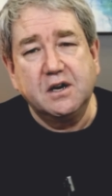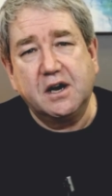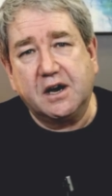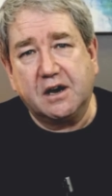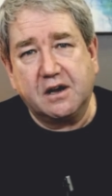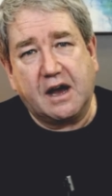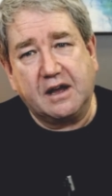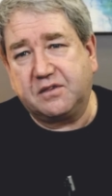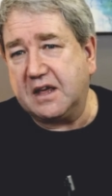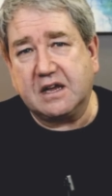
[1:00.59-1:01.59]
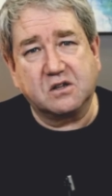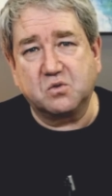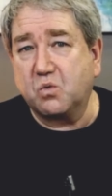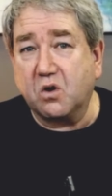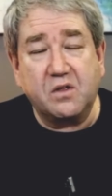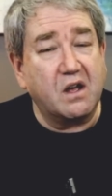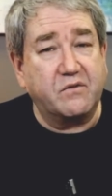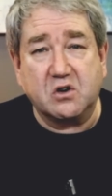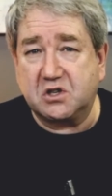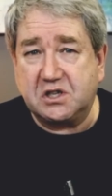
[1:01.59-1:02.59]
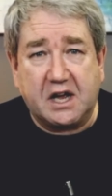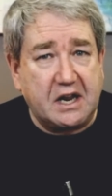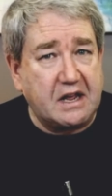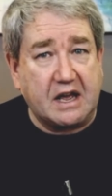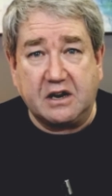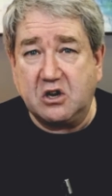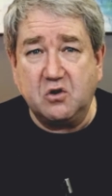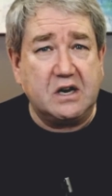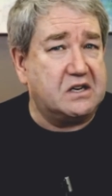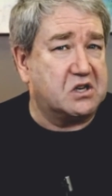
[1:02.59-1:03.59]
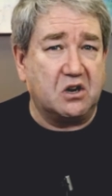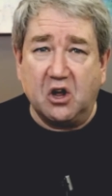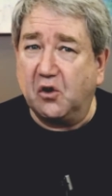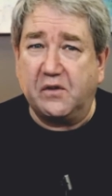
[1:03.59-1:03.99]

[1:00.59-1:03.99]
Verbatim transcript: Uh, I think it's worthy of your study, and you need to know